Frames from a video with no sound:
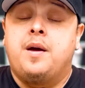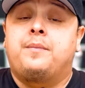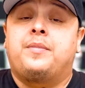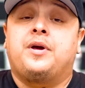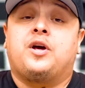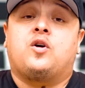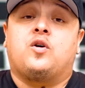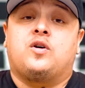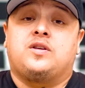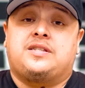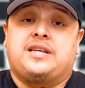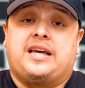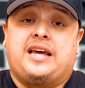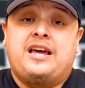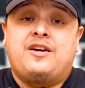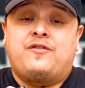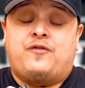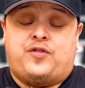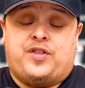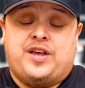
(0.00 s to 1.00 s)
because
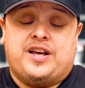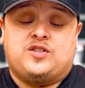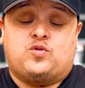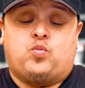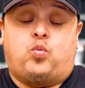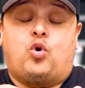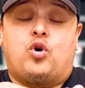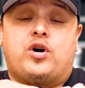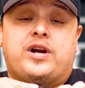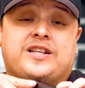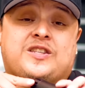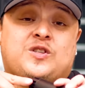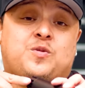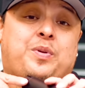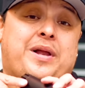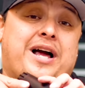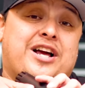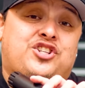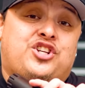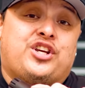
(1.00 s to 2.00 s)
if there's water
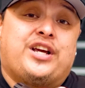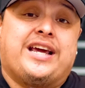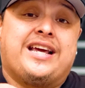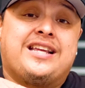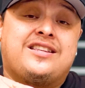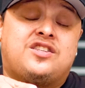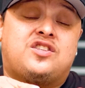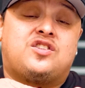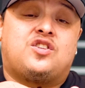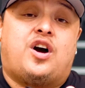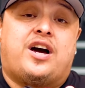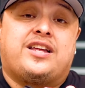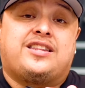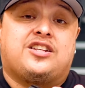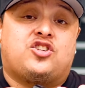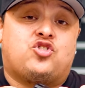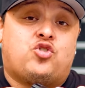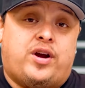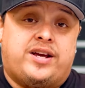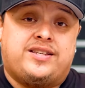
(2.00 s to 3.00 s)
splashing inside
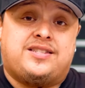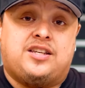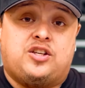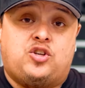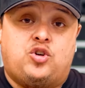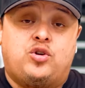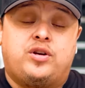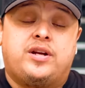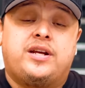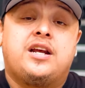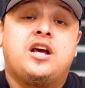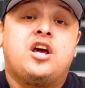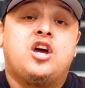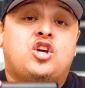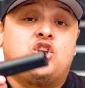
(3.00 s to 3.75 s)
the tracer unit,